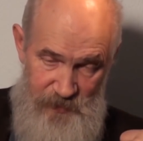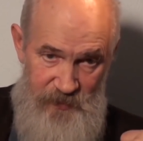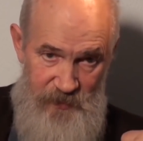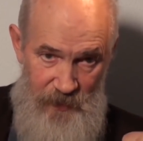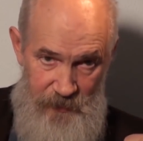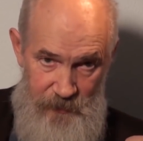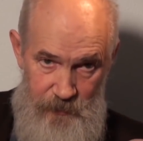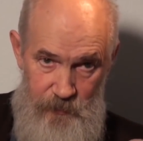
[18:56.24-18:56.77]

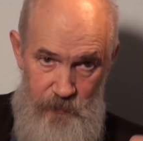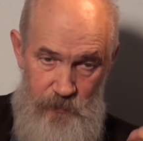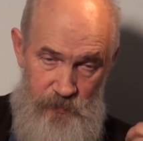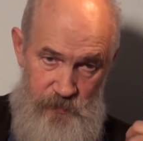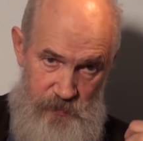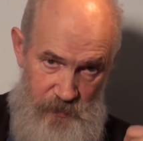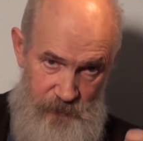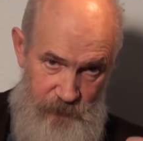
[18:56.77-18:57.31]

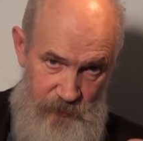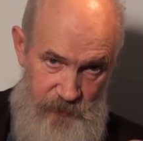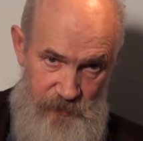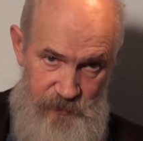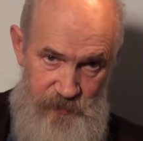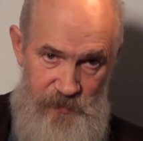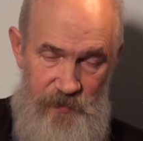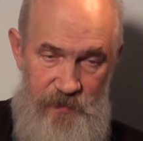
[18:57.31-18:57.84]
nutrition,
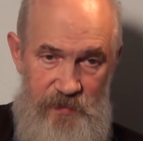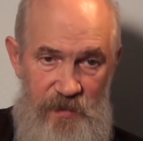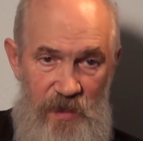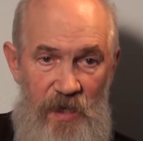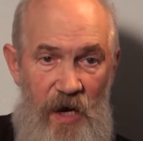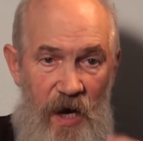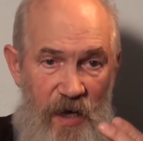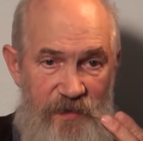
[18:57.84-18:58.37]

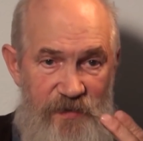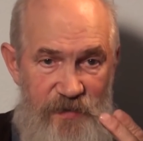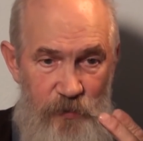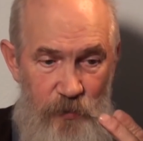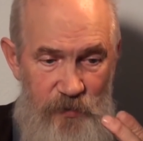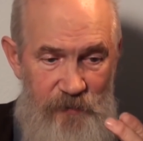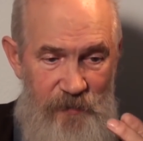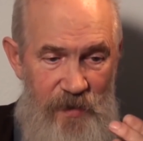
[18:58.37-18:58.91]
photosynthesis,
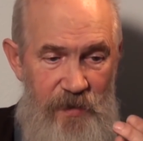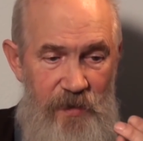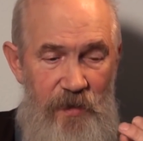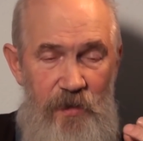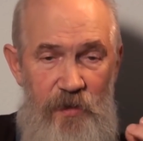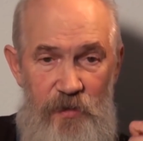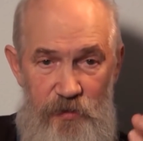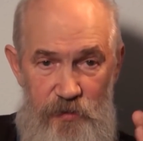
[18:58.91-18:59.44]
and
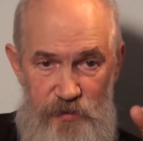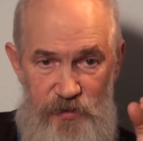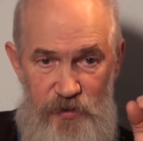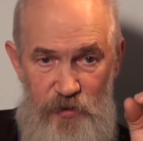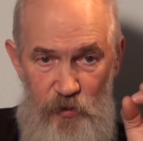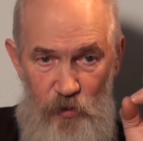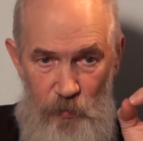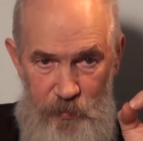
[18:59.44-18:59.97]
other
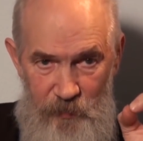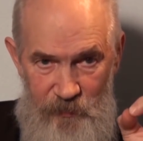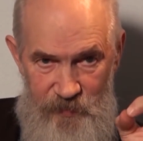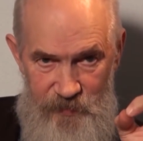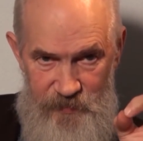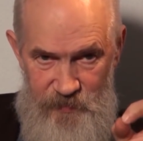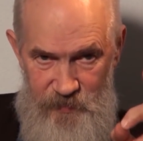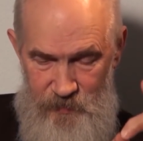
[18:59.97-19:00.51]
CO2
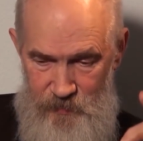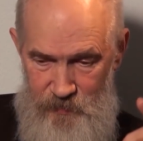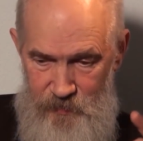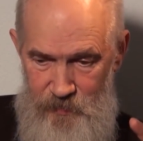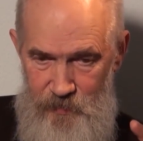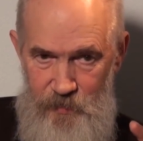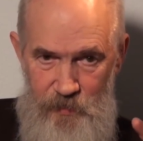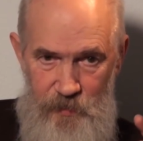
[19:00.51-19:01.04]
combusts
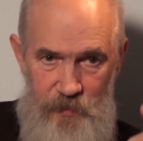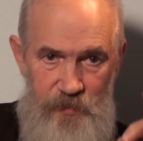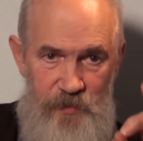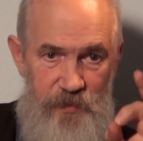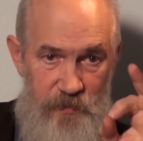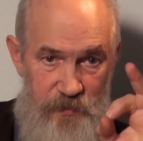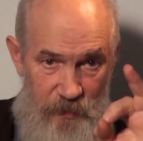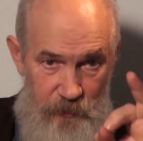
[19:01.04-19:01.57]
and
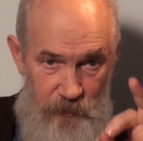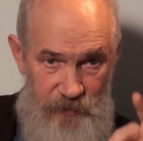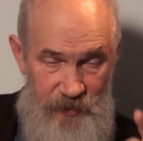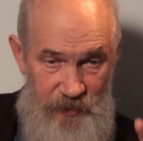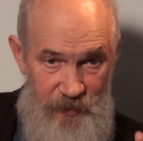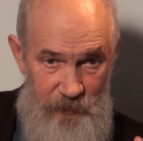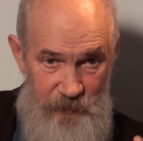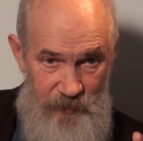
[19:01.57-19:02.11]
yields
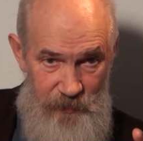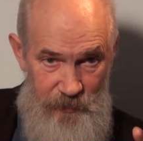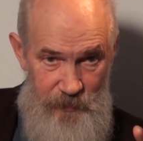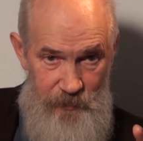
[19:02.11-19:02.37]
silicon.